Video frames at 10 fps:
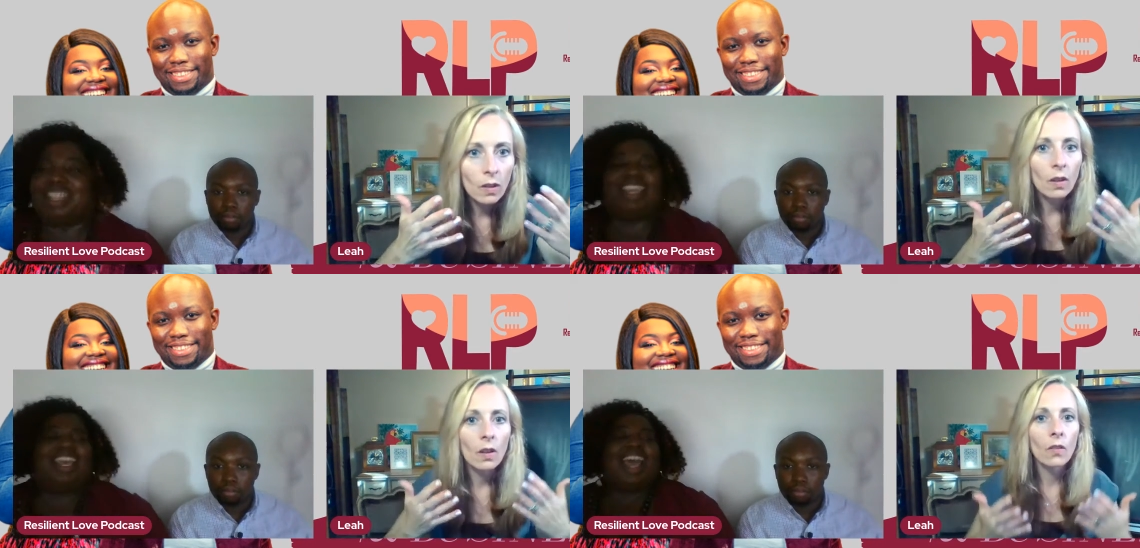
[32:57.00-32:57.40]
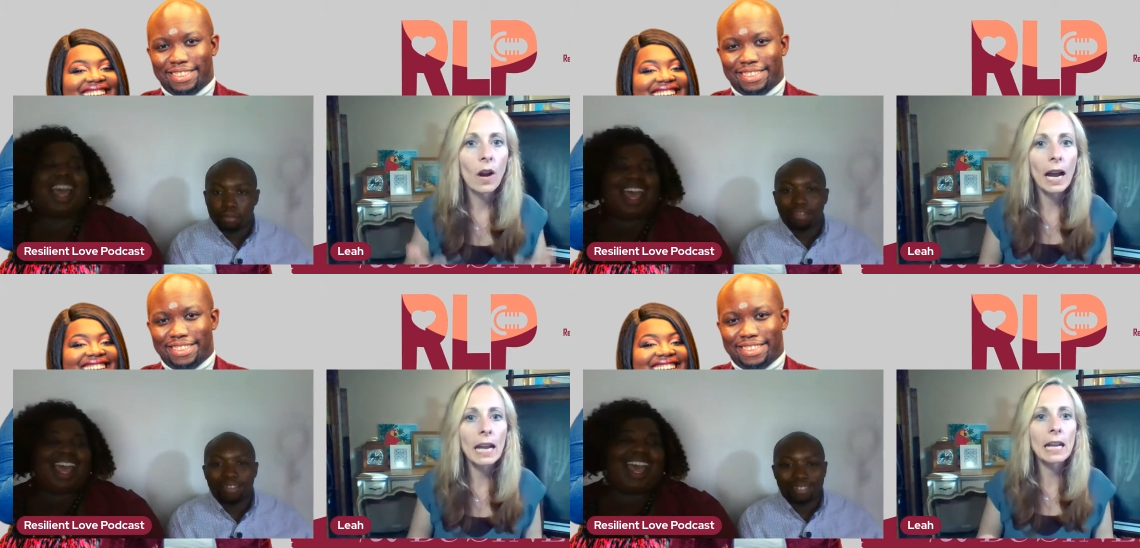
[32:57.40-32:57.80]

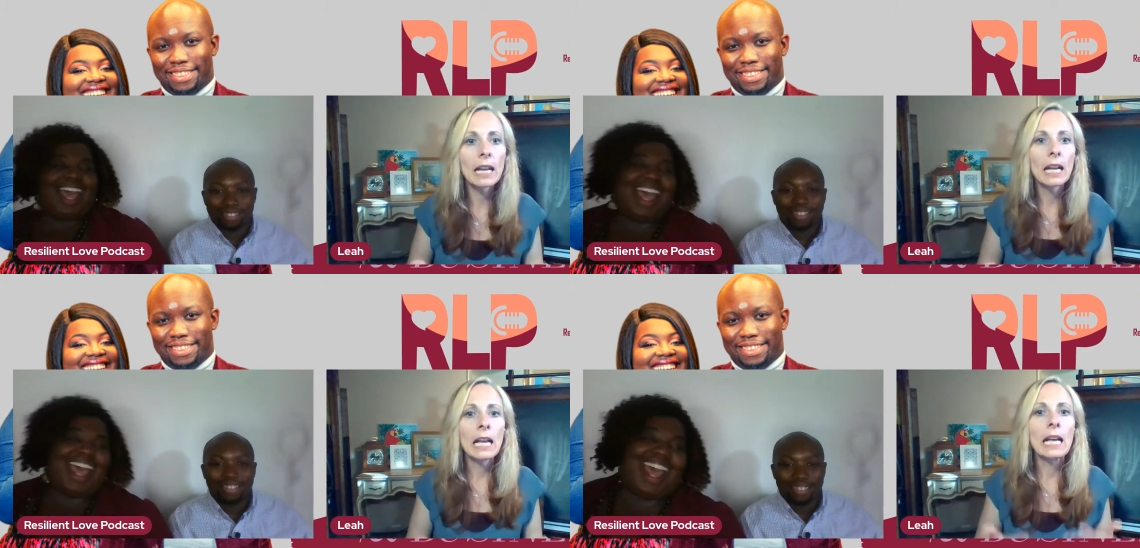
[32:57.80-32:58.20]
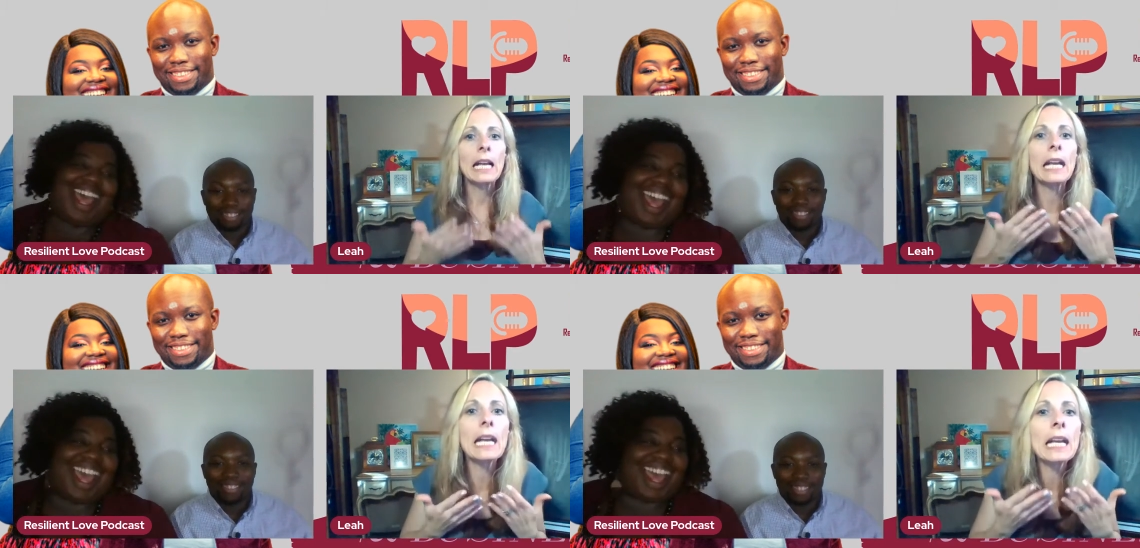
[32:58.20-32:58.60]
Speaker 1: Right?
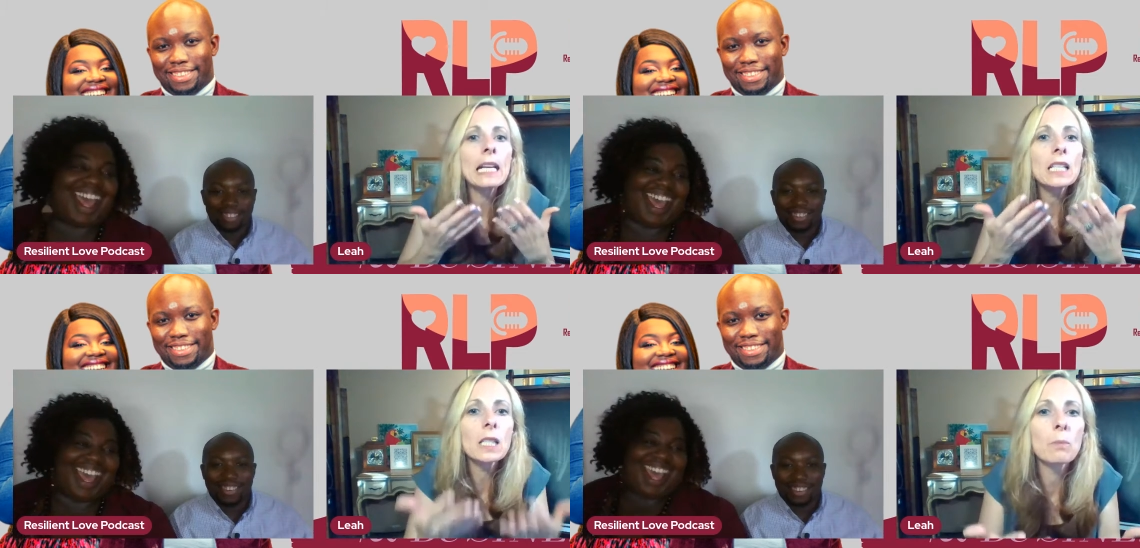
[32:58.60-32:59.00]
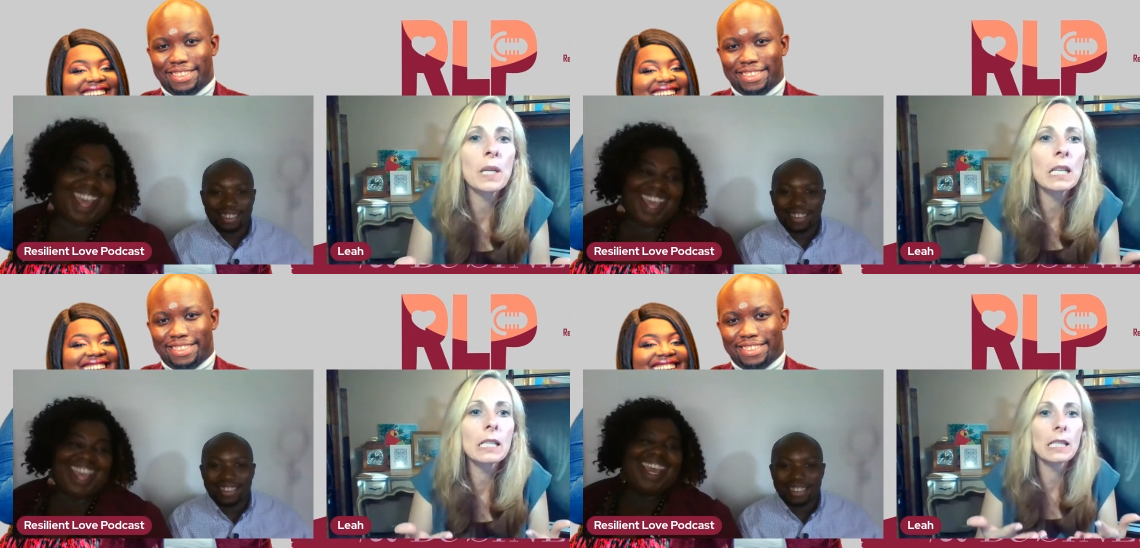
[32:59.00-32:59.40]
He
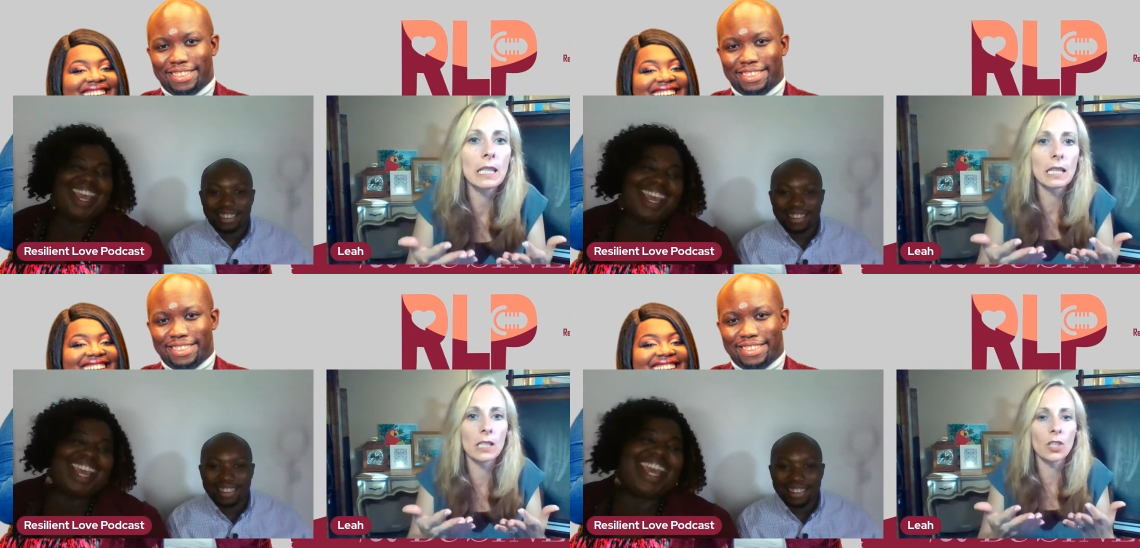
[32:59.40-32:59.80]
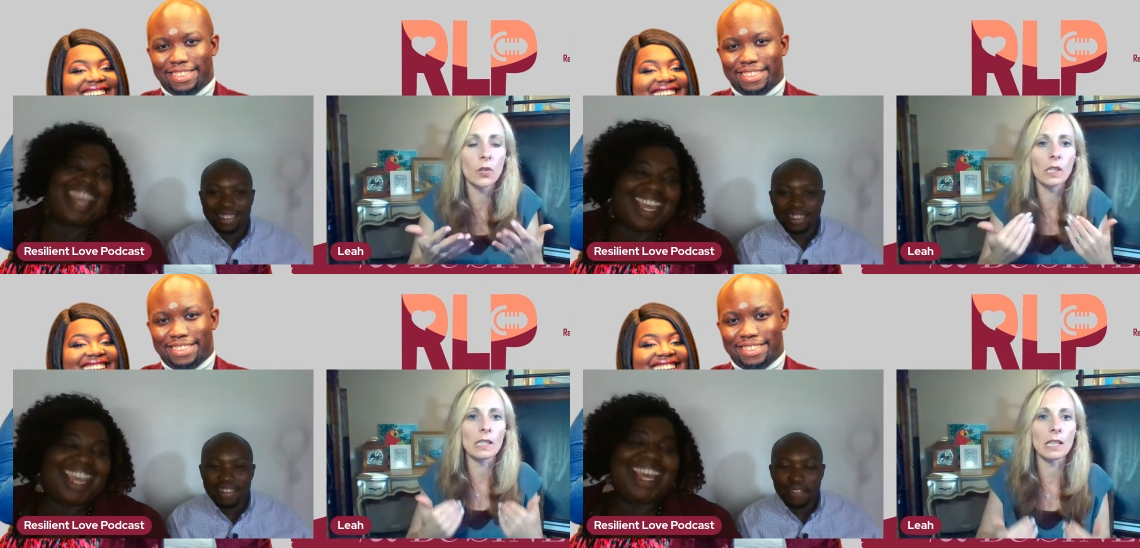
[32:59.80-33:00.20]
speaks it
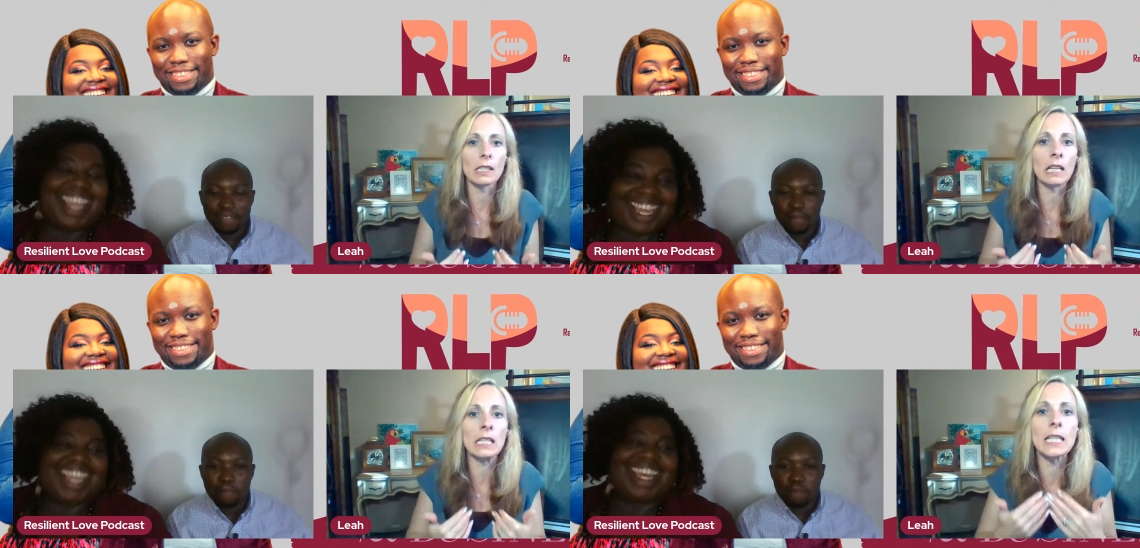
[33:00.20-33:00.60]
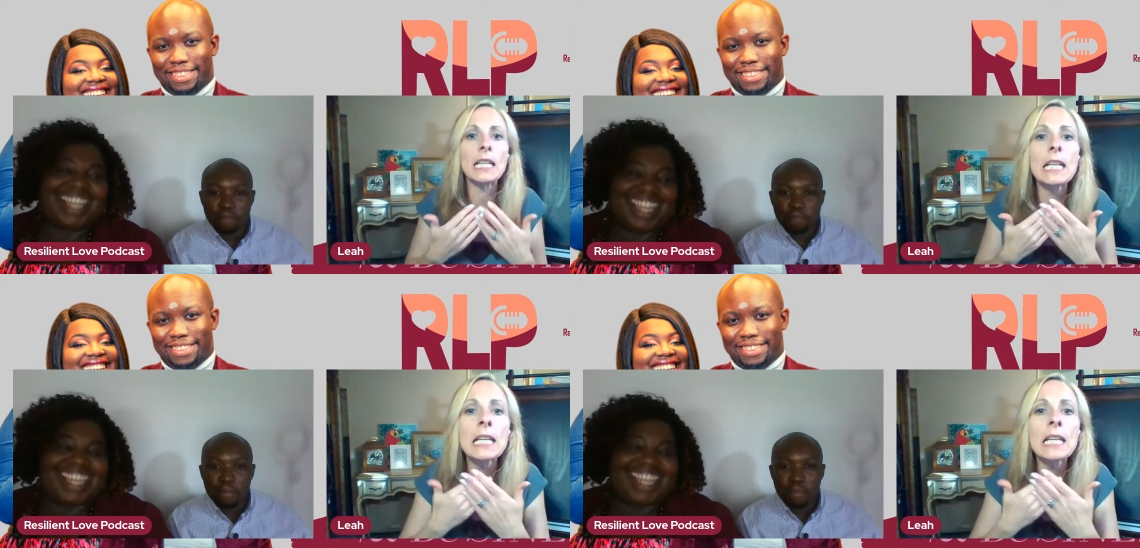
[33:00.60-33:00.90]
into existence.